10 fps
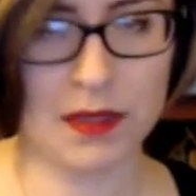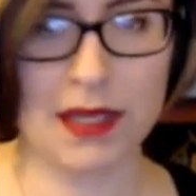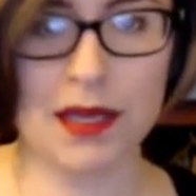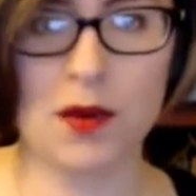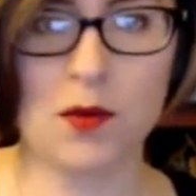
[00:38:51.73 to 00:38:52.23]

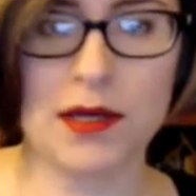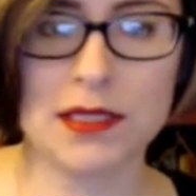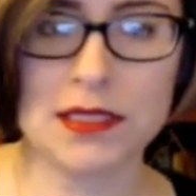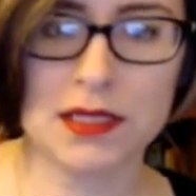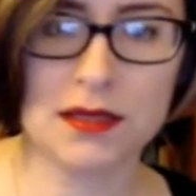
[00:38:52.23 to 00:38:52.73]
and go
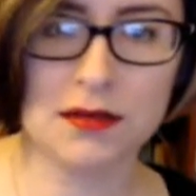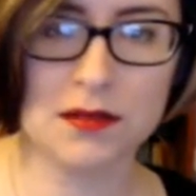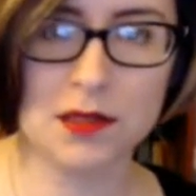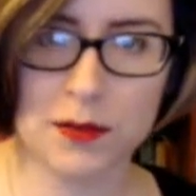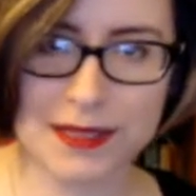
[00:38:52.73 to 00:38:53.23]
on to
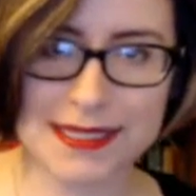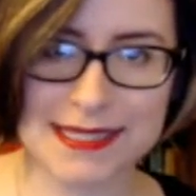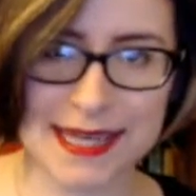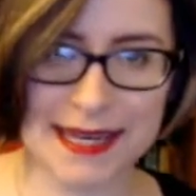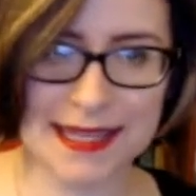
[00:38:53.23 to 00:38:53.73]
new and
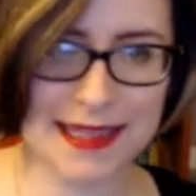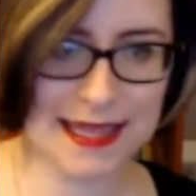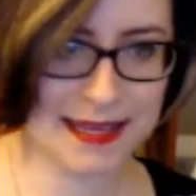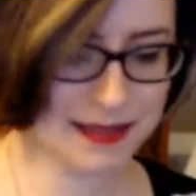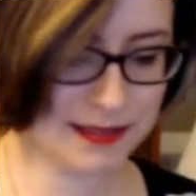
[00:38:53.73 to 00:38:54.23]
exciting
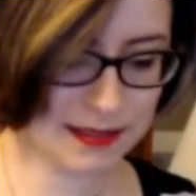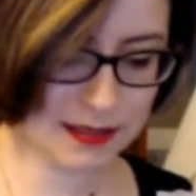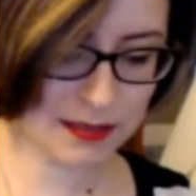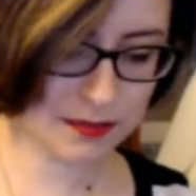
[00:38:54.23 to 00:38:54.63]
things.